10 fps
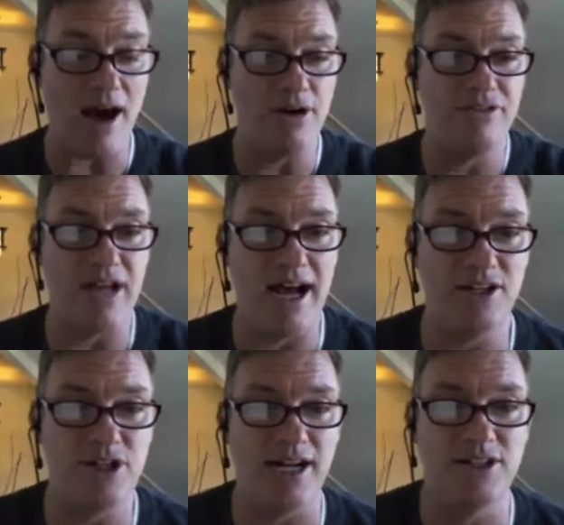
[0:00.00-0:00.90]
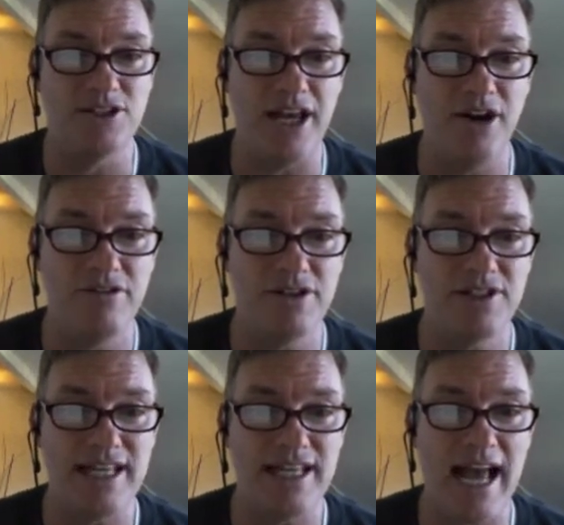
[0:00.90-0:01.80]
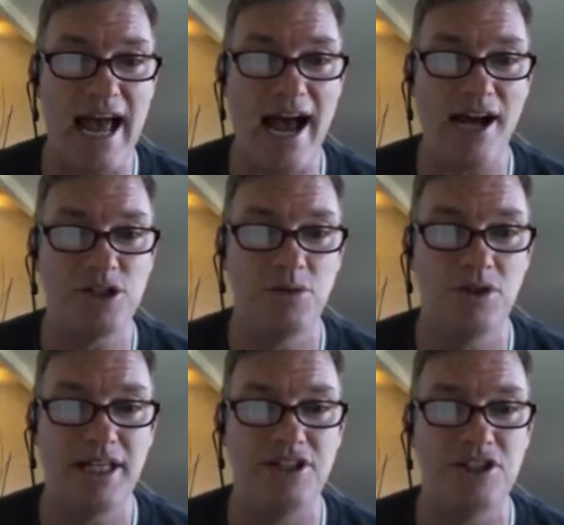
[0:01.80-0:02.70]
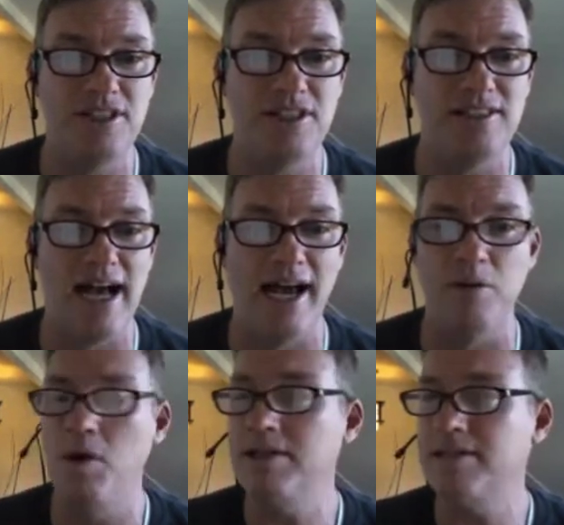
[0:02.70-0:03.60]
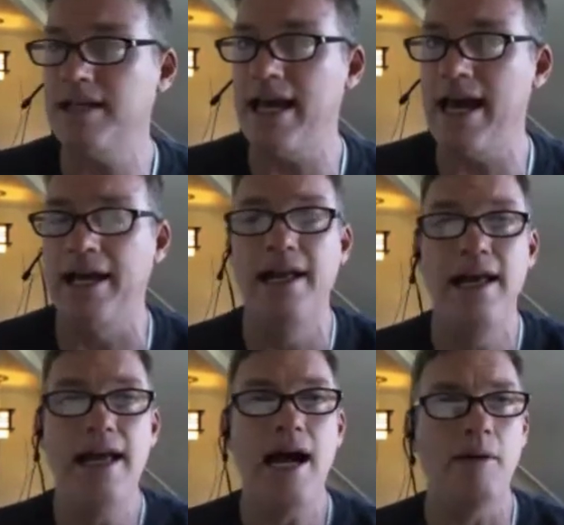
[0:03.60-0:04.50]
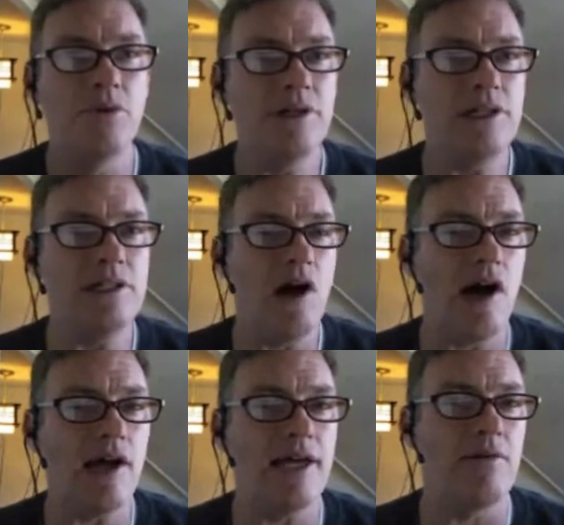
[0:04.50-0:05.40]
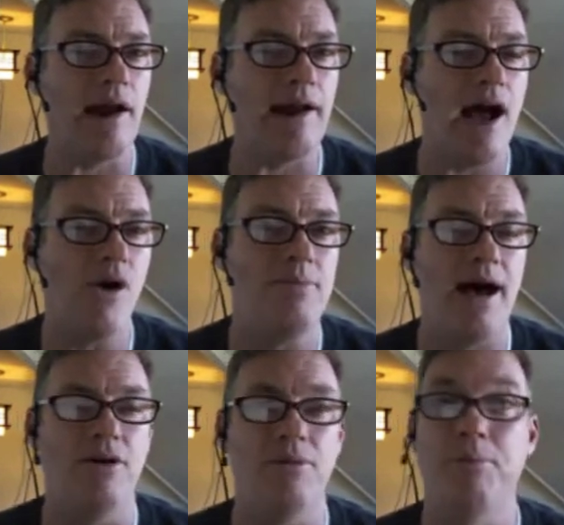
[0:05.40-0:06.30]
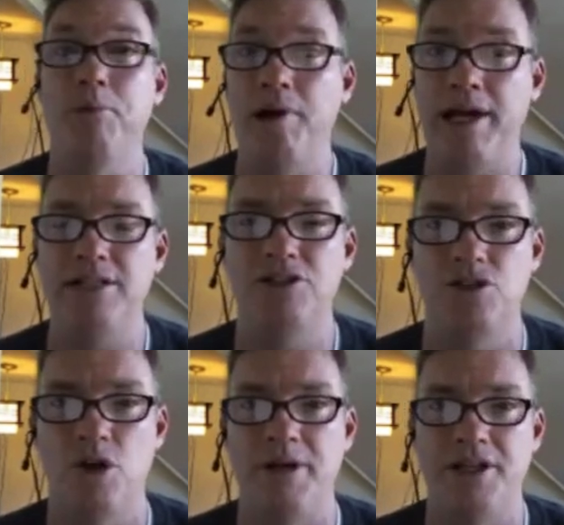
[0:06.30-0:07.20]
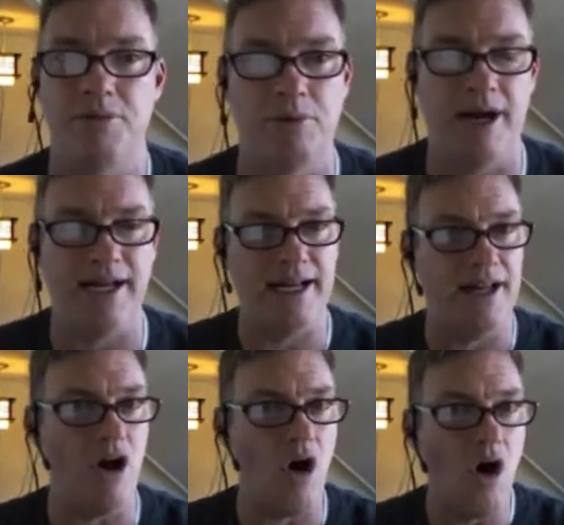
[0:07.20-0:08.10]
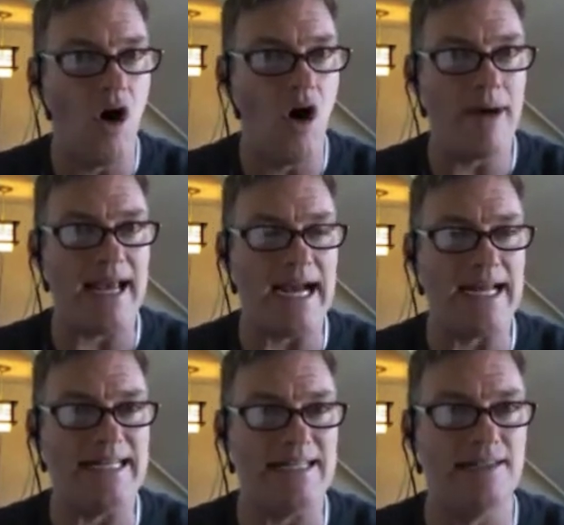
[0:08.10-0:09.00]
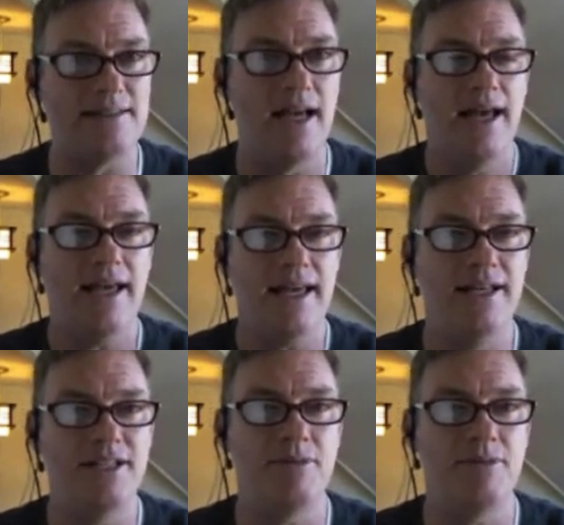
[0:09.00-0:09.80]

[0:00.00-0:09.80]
rather out of contractors and over to the actual kitchen design. Once again, I'm really talking right now about brainstorming in the brain, getting all my ideas